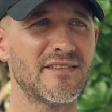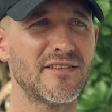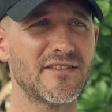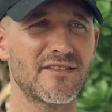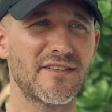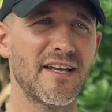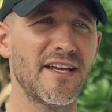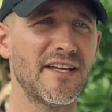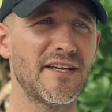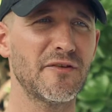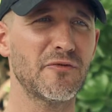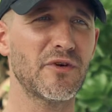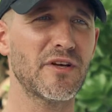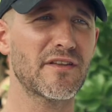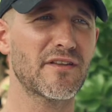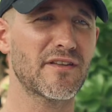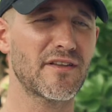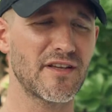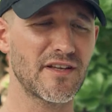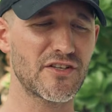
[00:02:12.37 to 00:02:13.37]
Staying
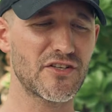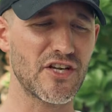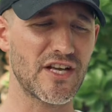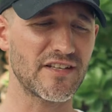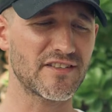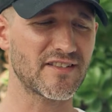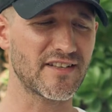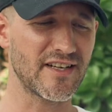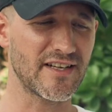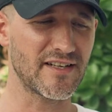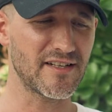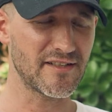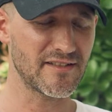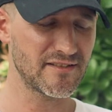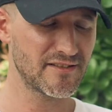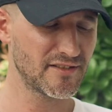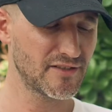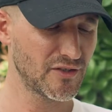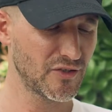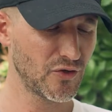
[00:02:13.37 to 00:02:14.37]
with uh, Janice and Al,
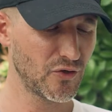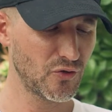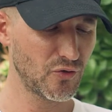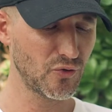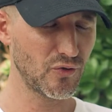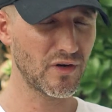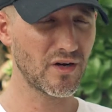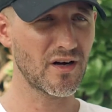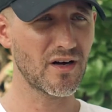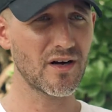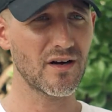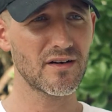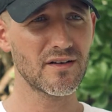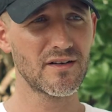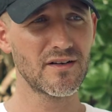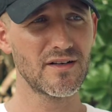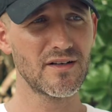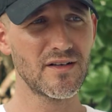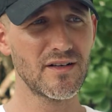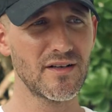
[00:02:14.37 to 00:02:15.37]
who are
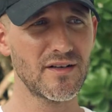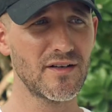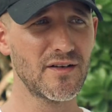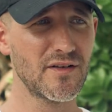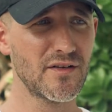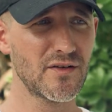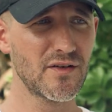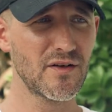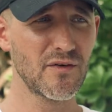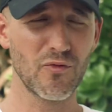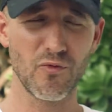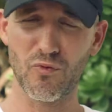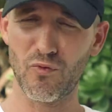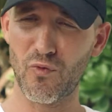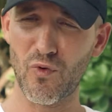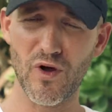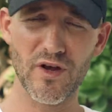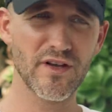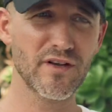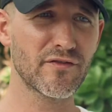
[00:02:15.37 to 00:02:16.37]

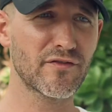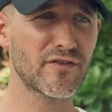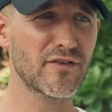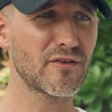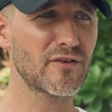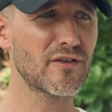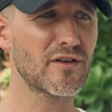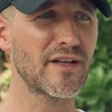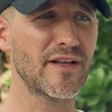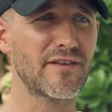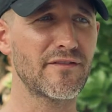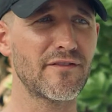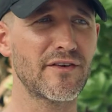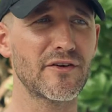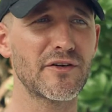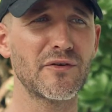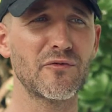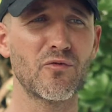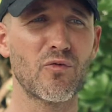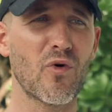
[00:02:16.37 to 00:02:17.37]
wonderful and
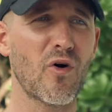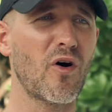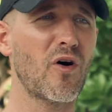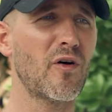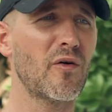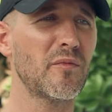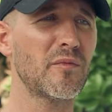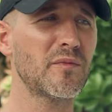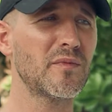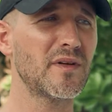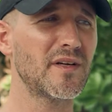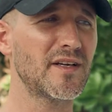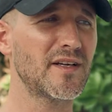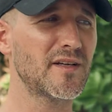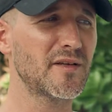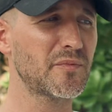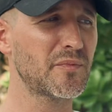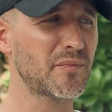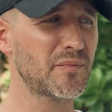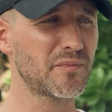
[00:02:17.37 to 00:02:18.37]
very warm
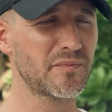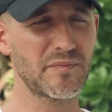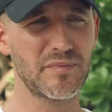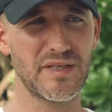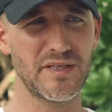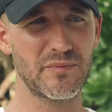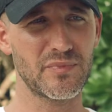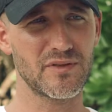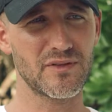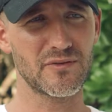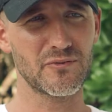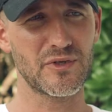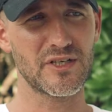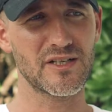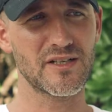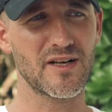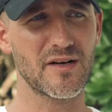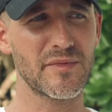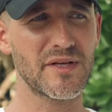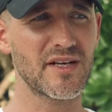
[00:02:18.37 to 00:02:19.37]
uh, people
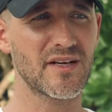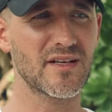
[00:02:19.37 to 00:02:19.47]
welcoming